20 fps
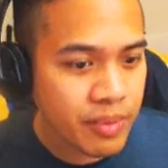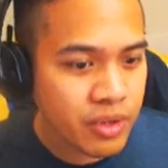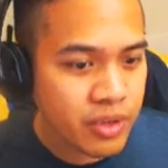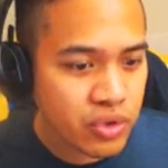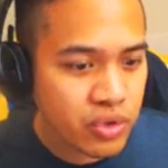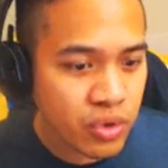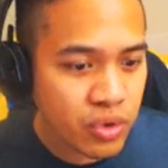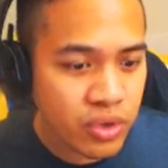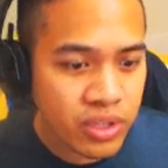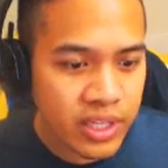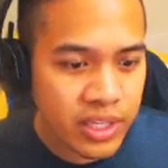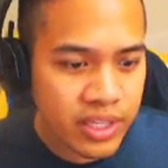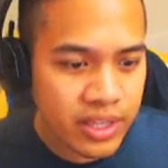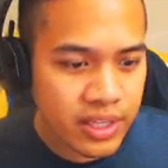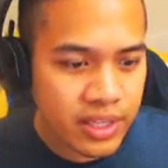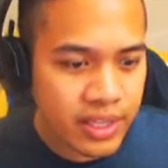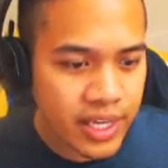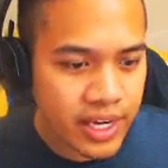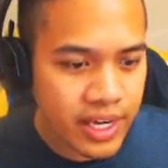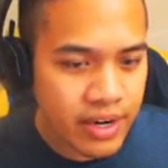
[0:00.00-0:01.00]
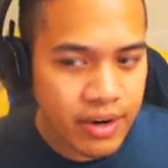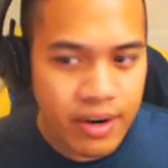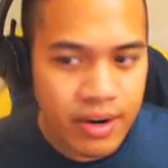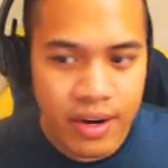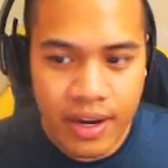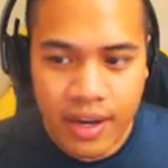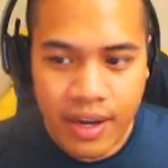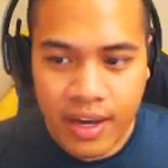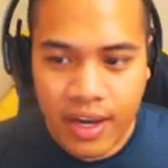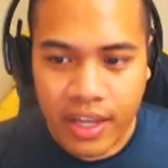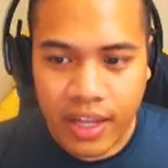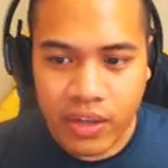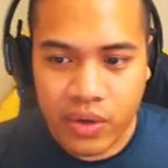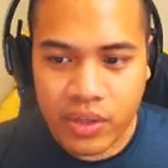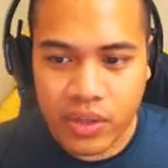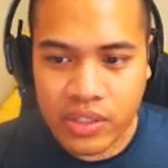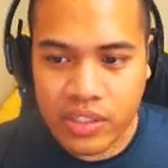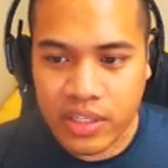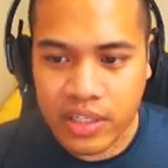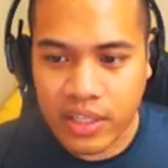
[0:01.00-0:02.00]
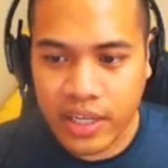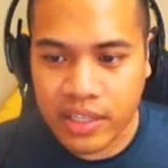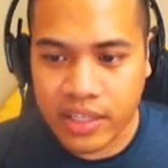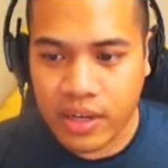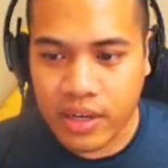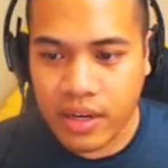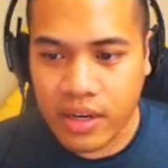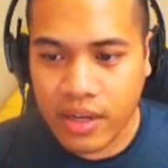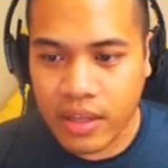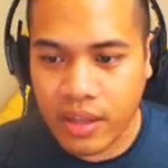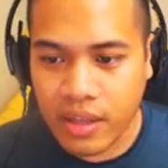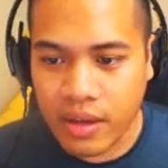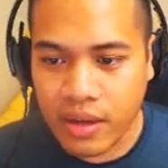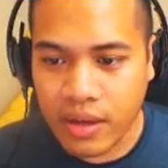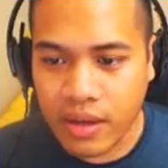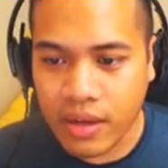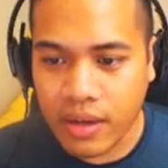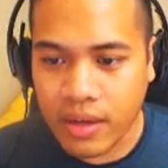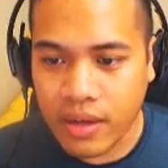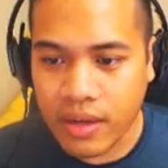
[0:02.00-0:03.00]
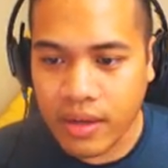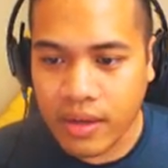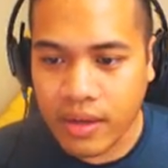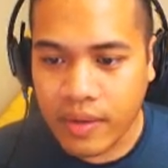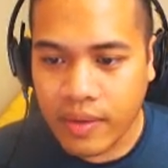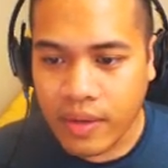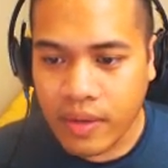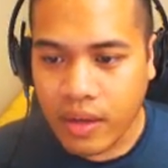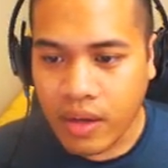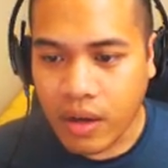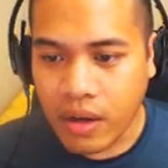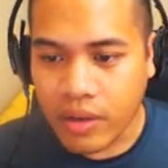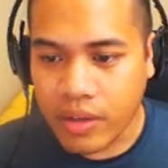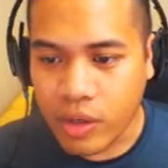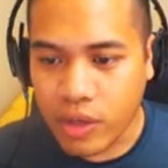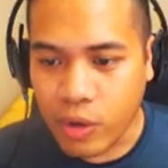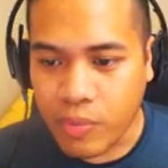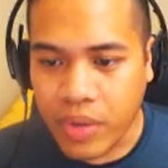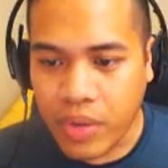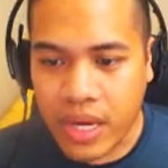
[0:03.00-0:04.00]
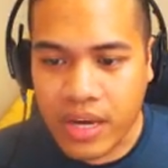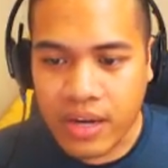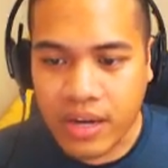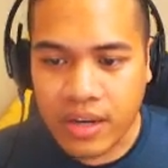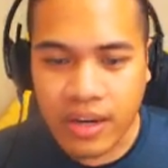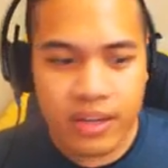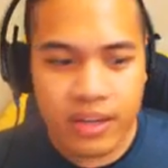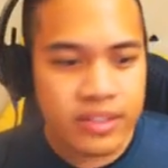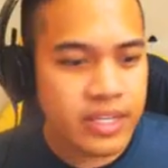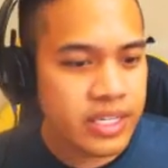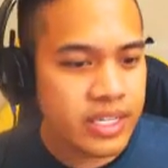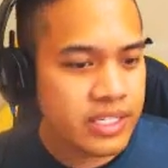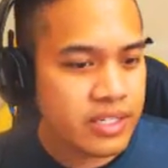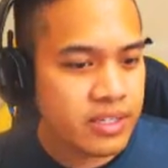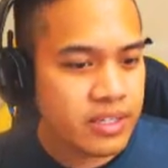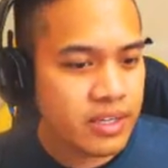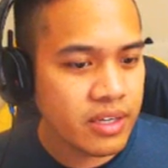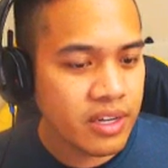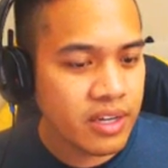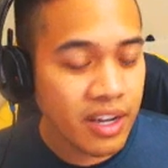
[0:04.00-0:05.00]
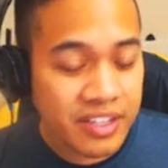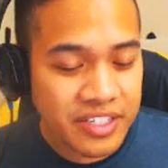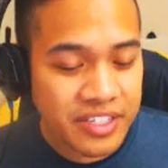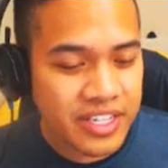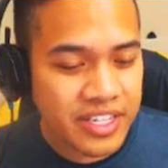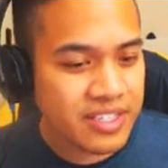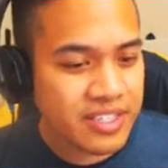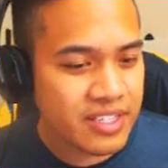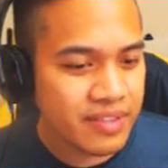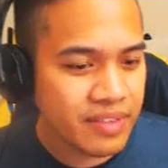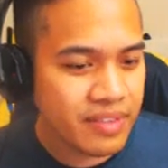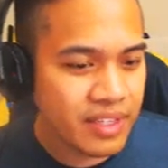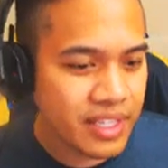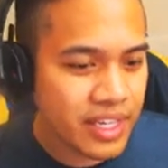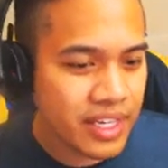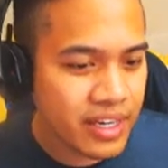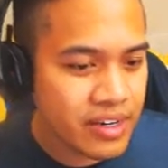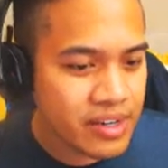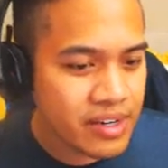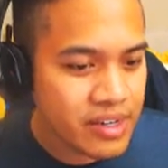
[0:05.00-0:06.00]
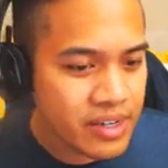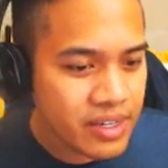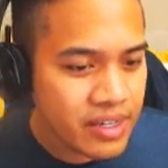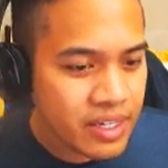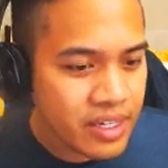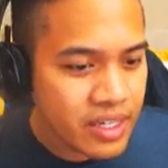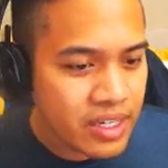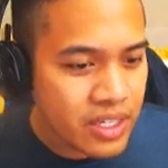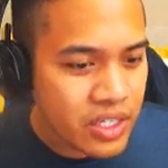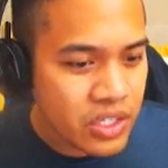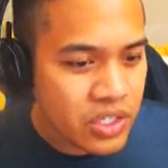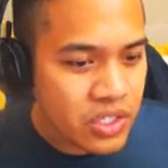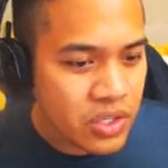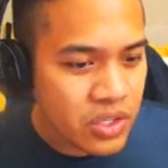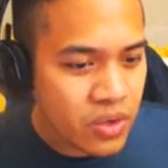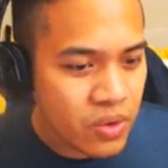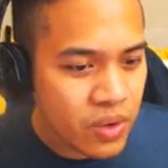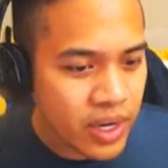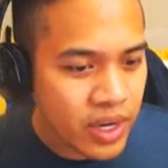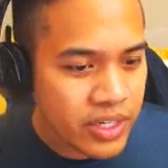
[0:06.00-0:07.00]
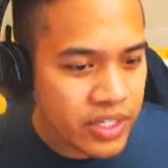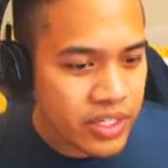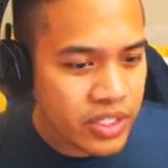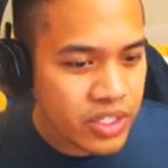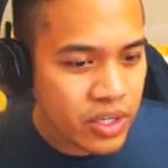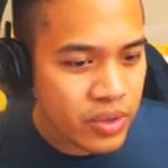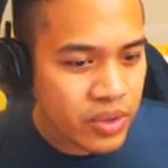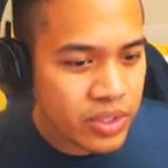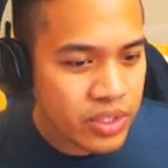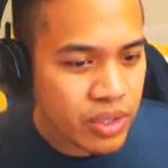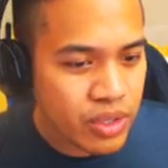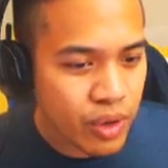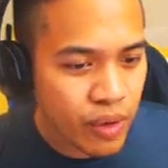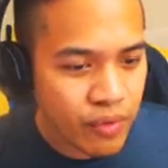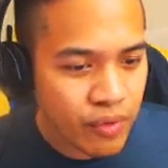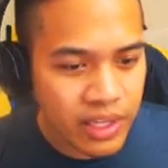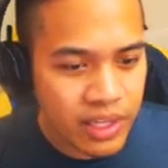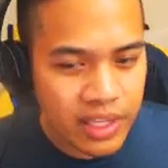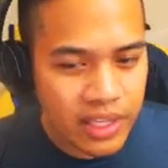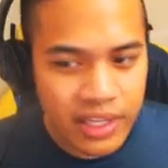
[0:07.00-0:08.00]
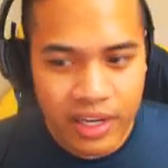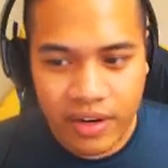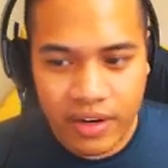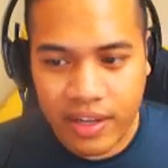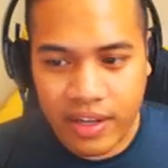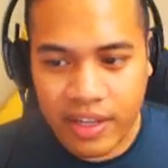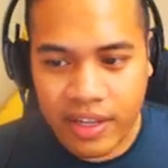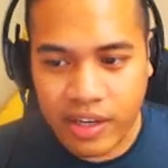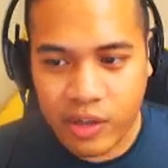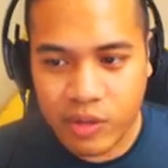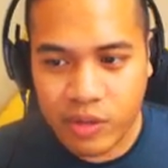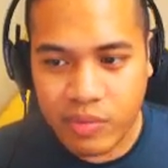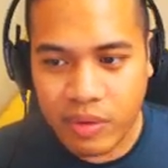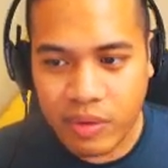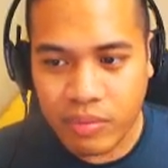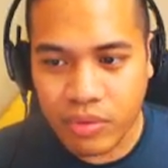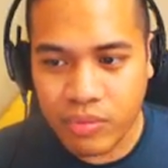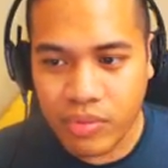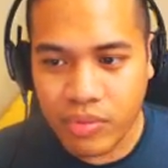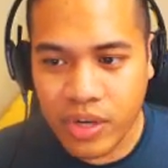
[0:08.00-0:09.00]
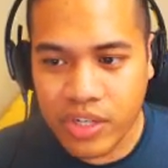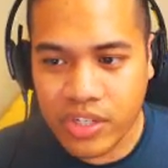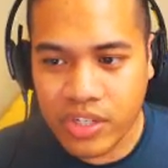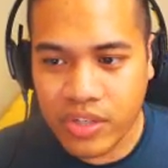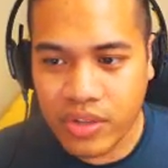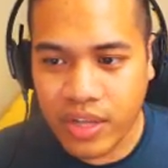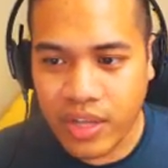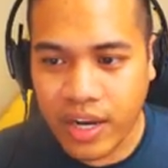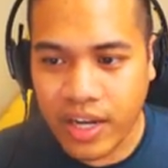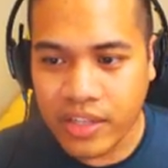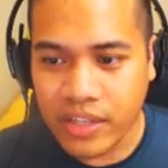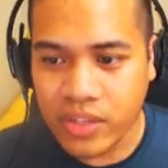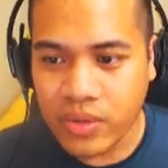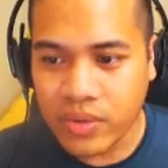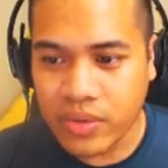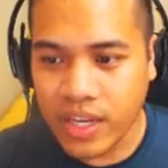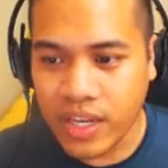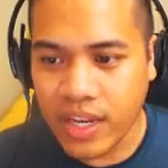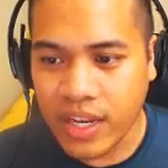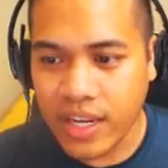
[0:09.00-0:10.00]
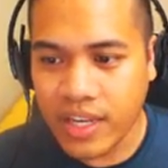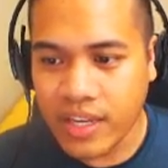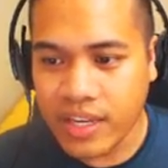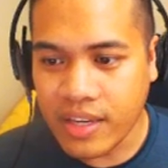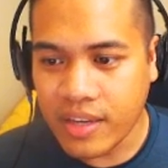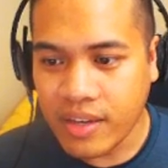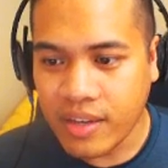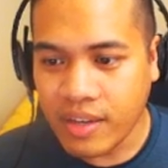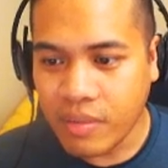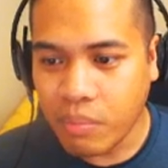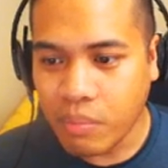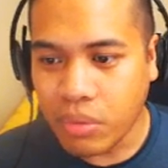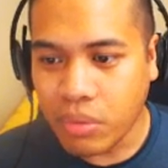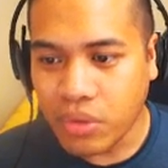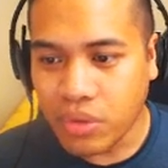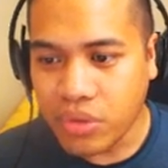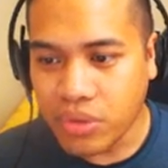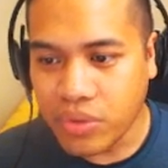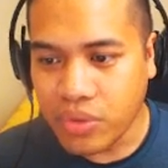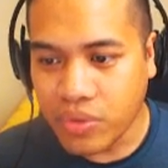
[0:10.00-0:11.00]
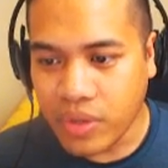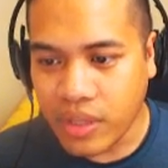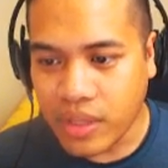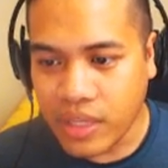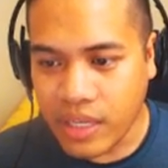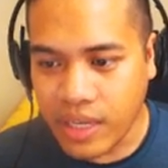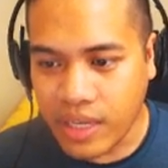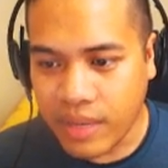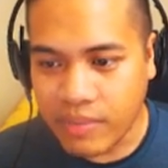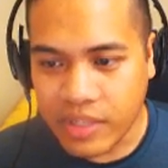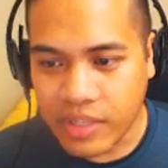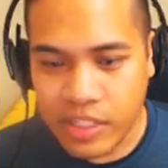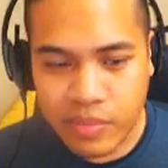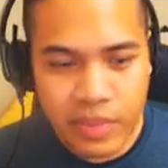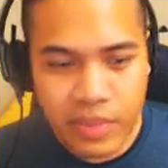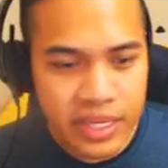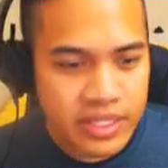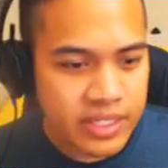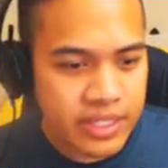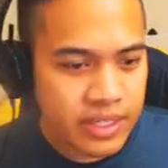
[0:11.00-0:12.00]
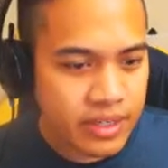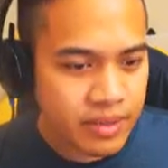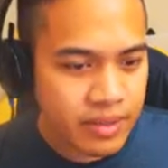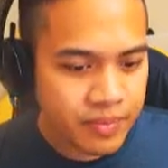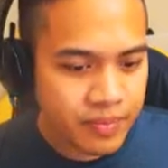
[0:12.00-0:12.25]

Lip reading: Control click the layer, and you can select all the opaque contents of the layer. So I just go into the overlay layer, and then I use my blue brush so that I don't get any blue in the empty space here.